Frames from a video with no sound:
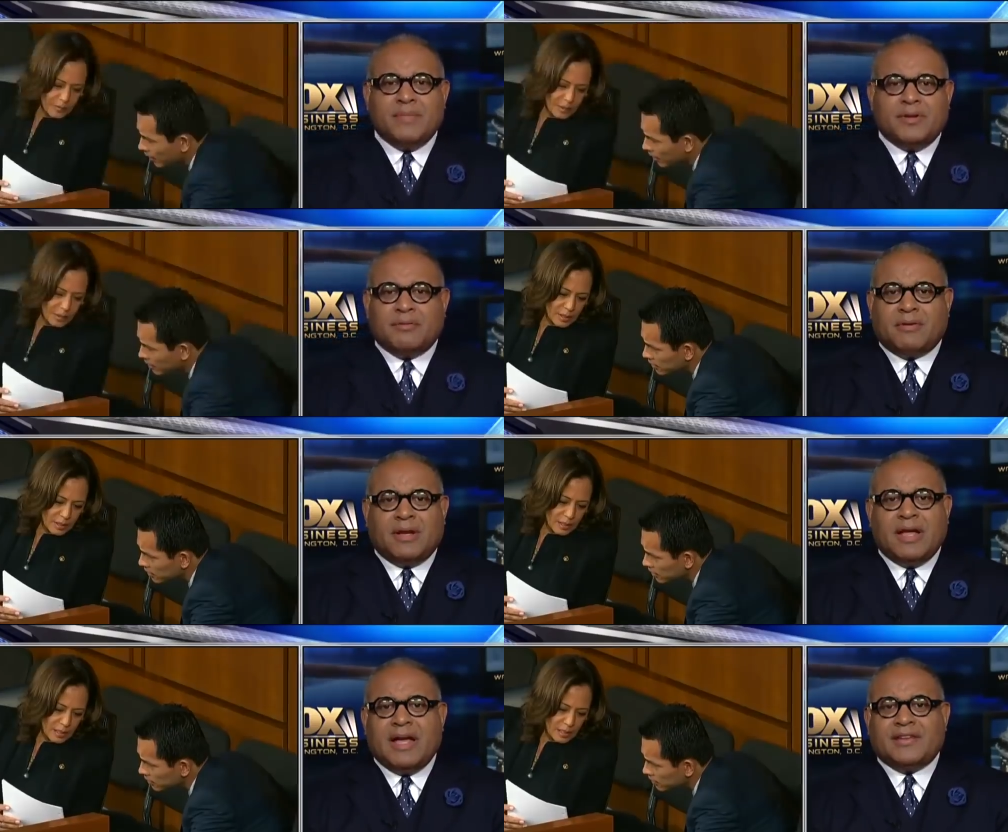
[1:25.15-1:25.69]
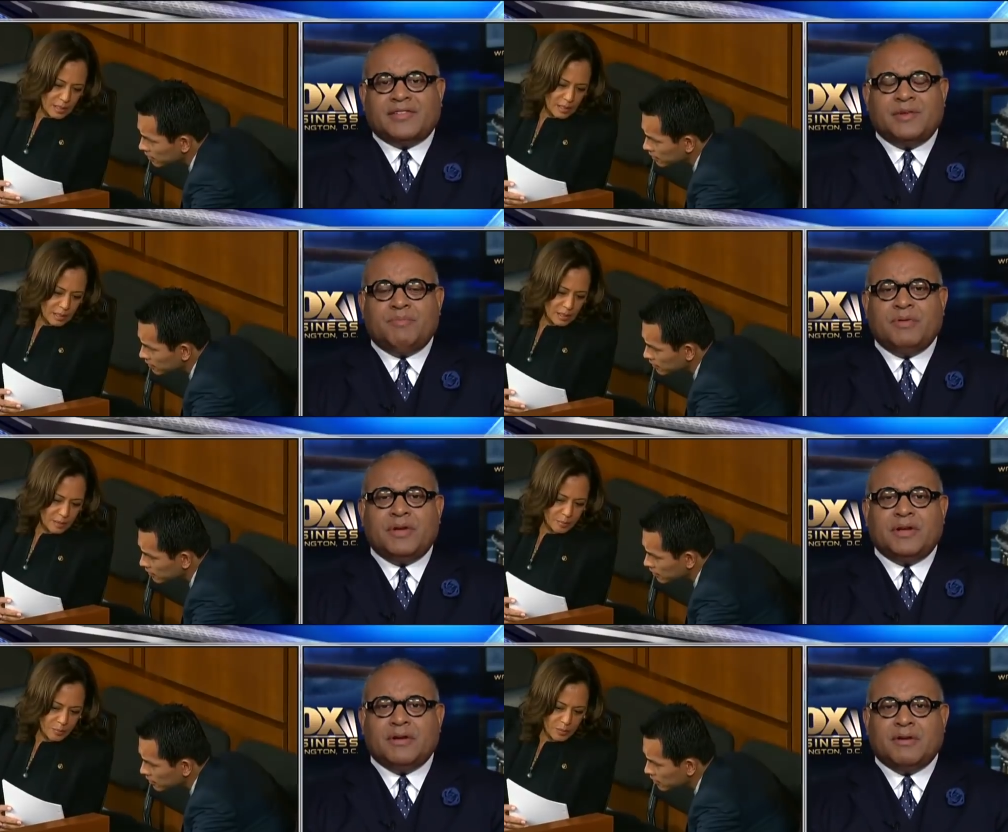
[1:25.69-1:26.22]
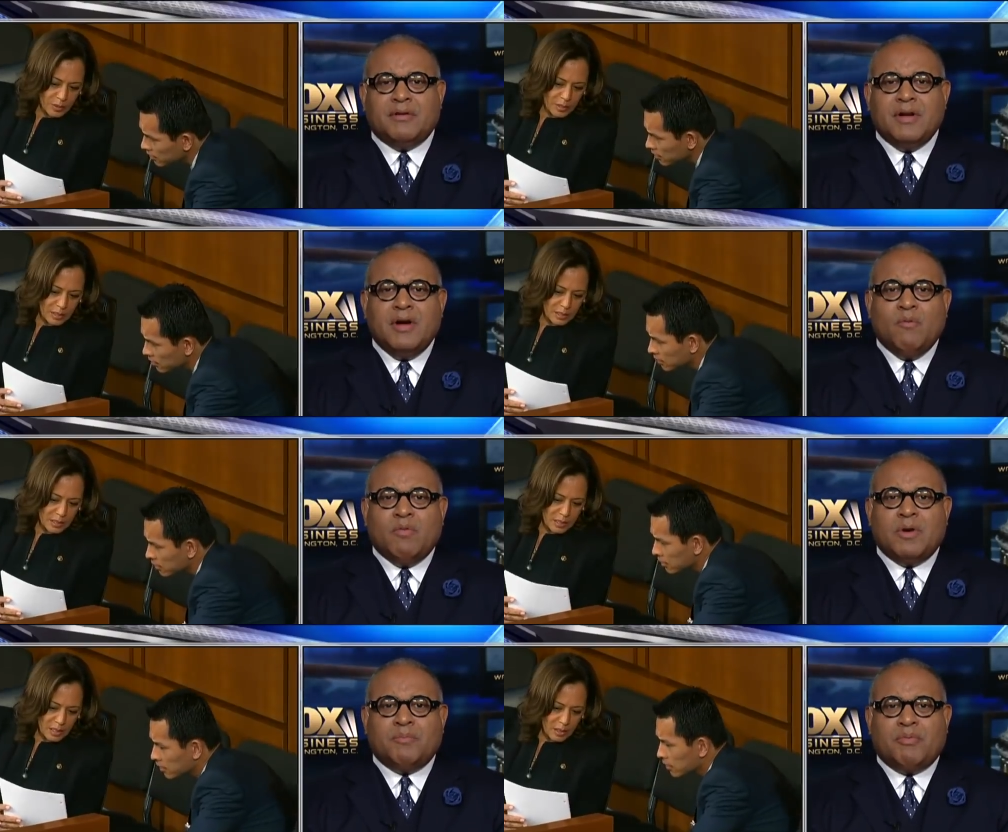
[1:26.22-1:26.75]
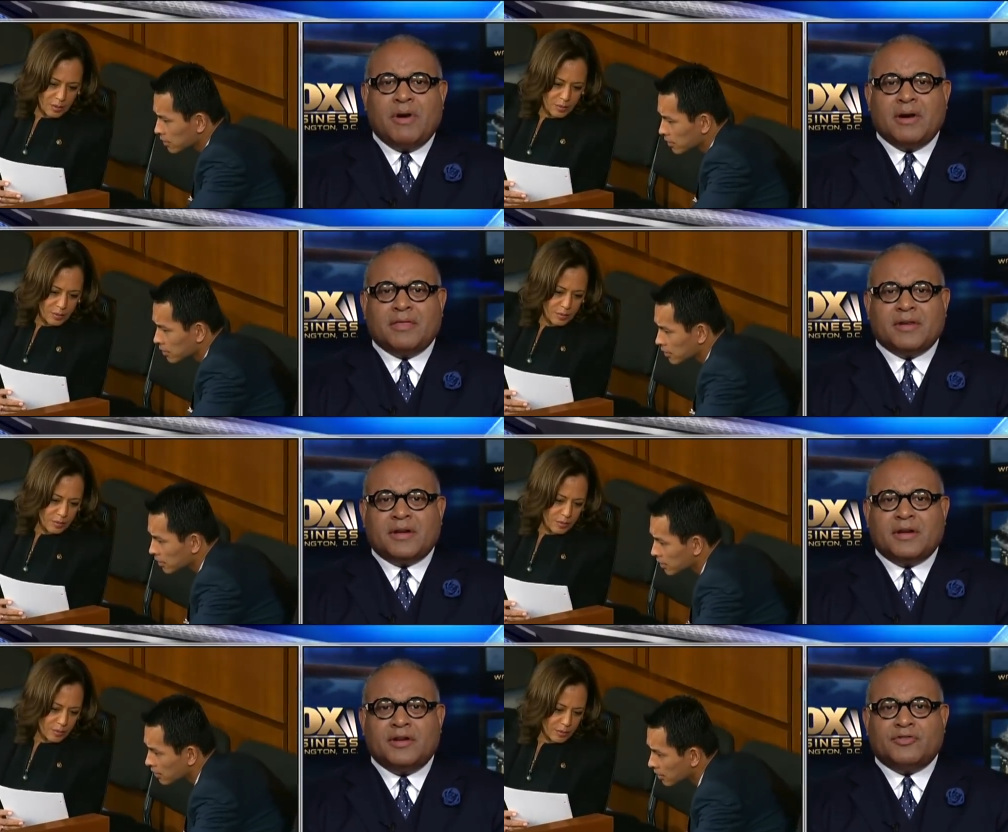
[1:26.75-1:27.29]
Speaker 1: middle class, depending on what part of
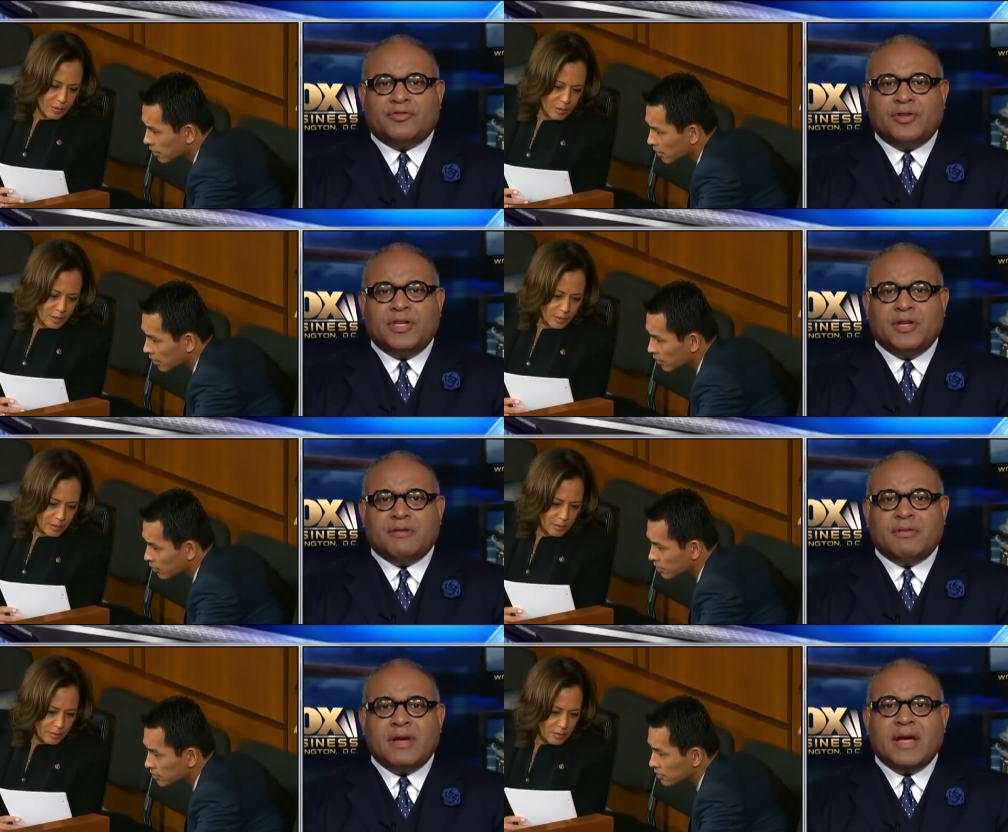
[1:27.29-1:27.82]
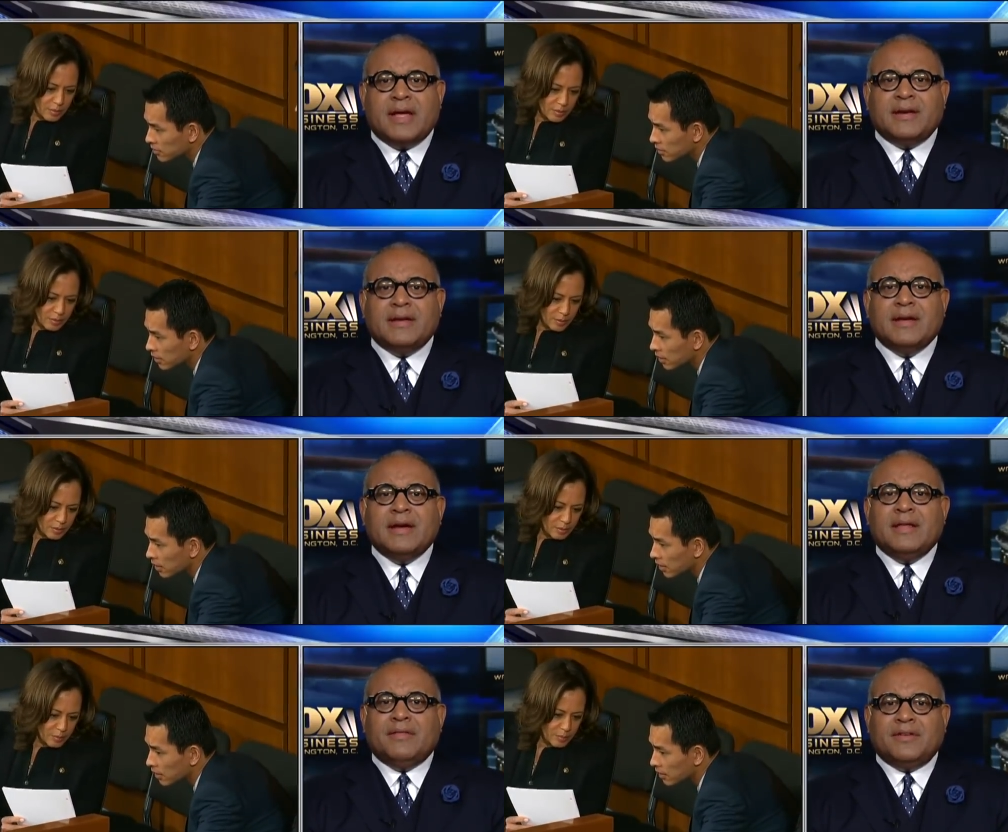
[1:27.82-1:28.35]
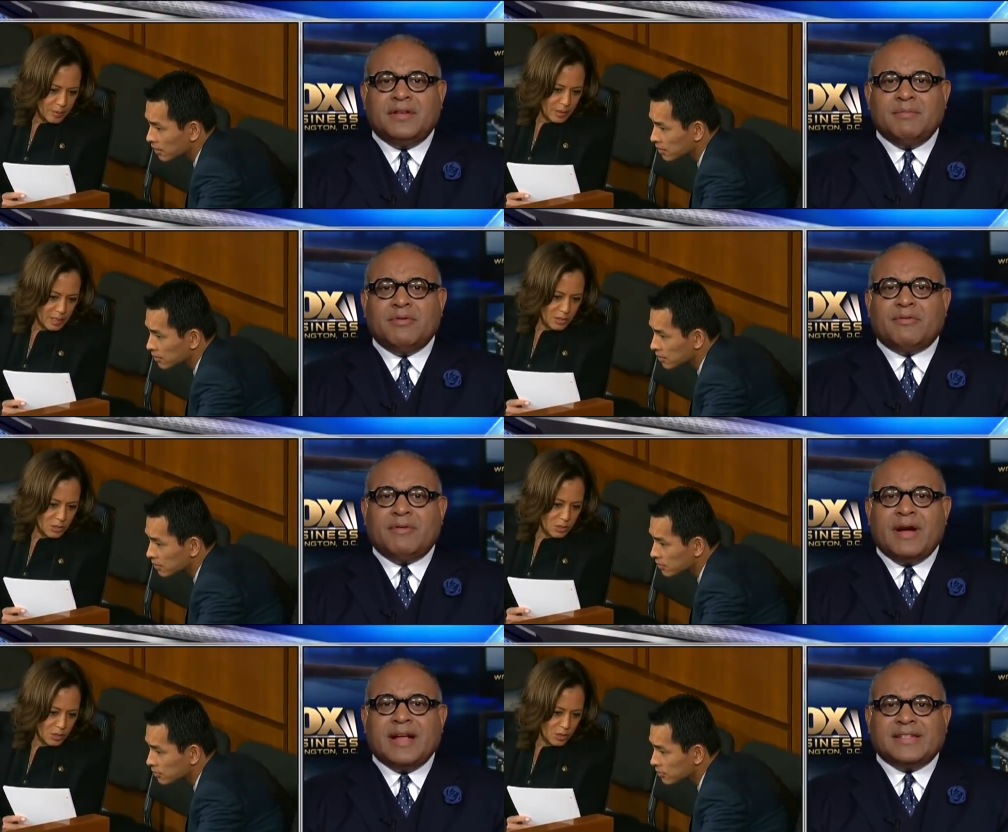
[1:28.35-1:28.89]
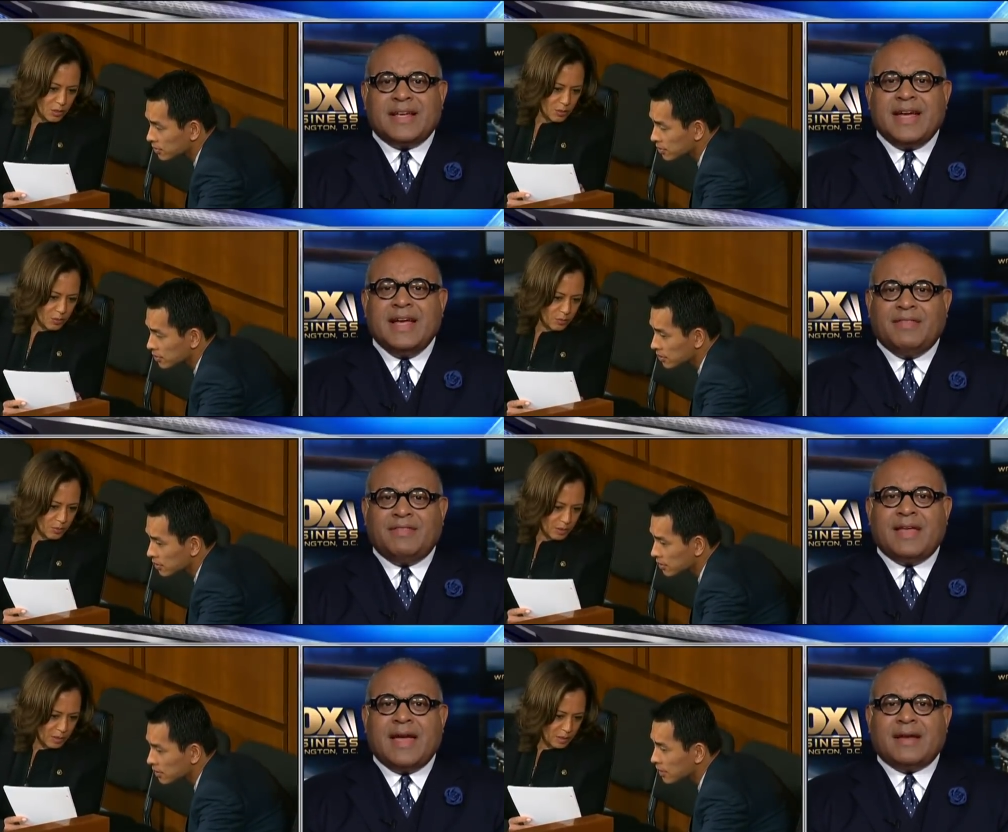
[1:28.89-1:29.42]
the country you're in. The Democrats
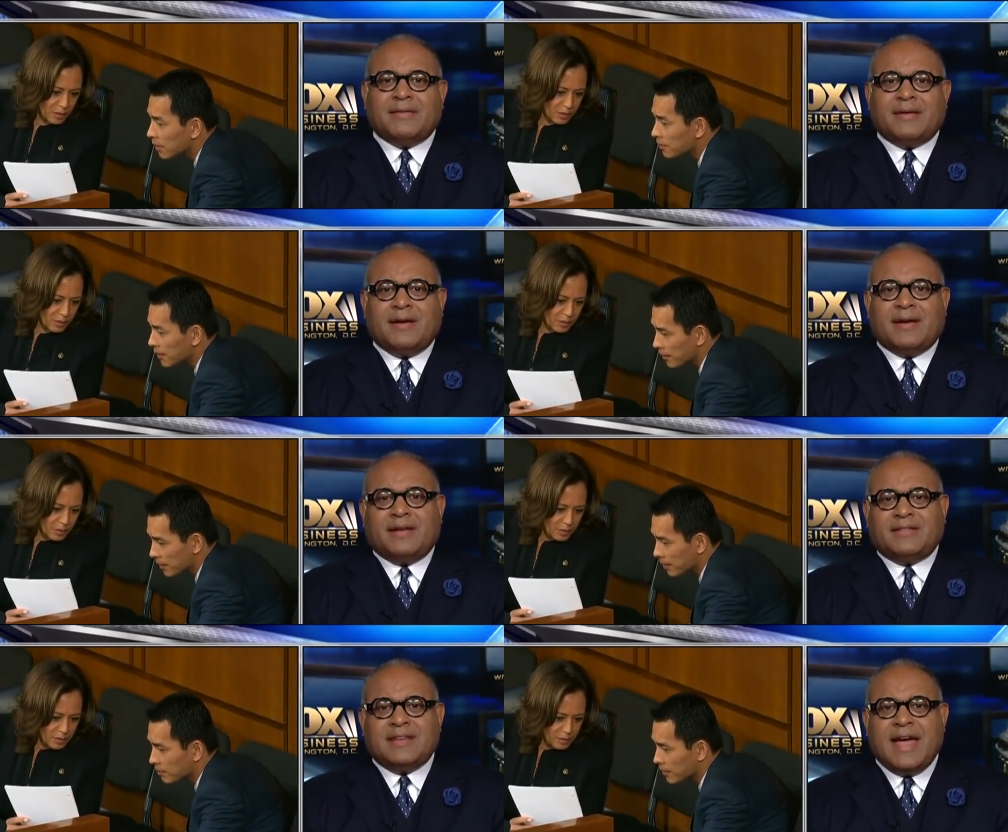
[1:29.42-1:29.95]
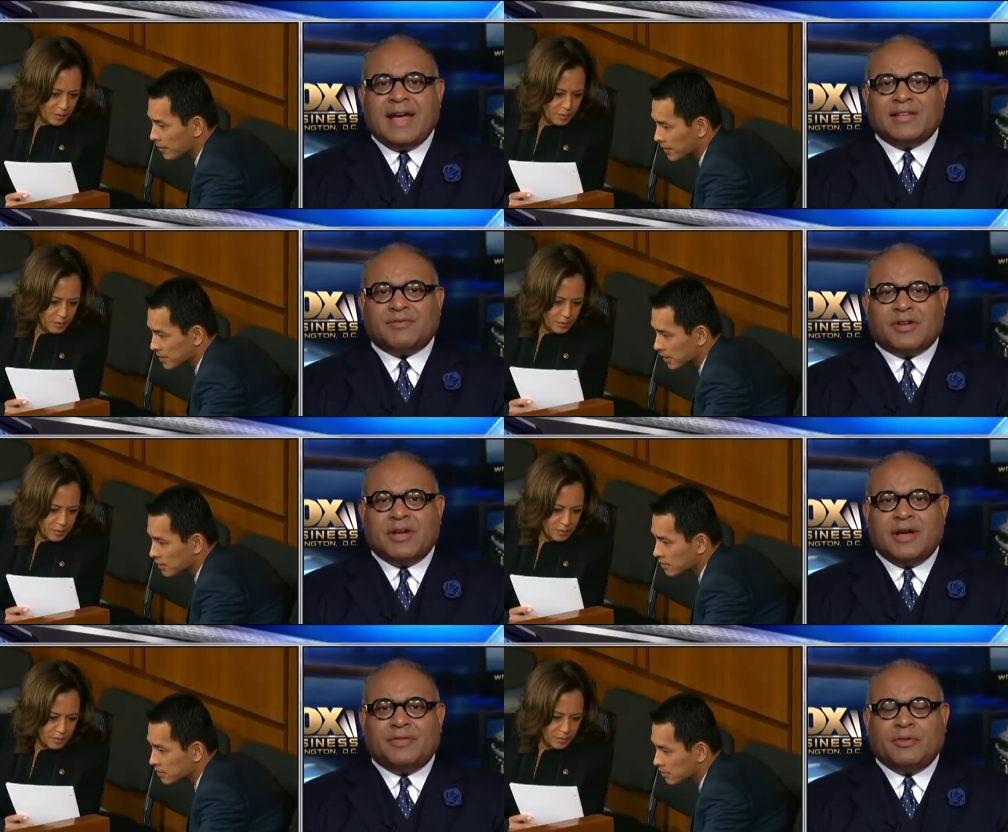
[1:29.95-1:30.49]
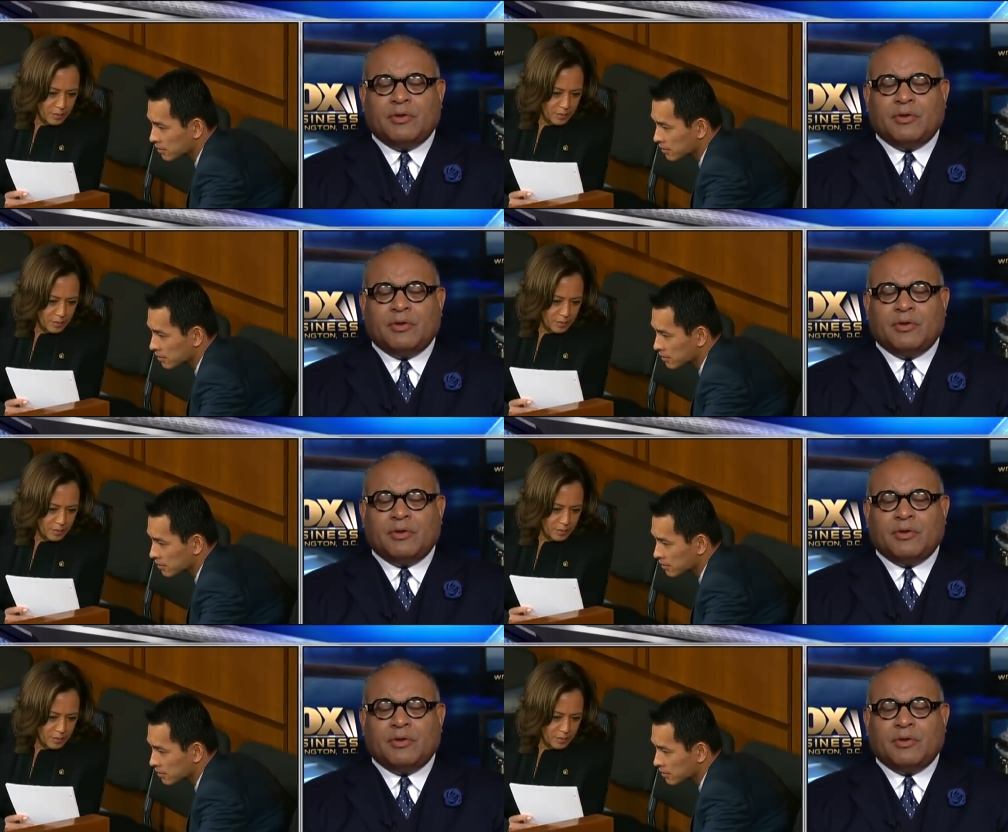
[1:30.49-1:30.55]
hate that uh, tax cut,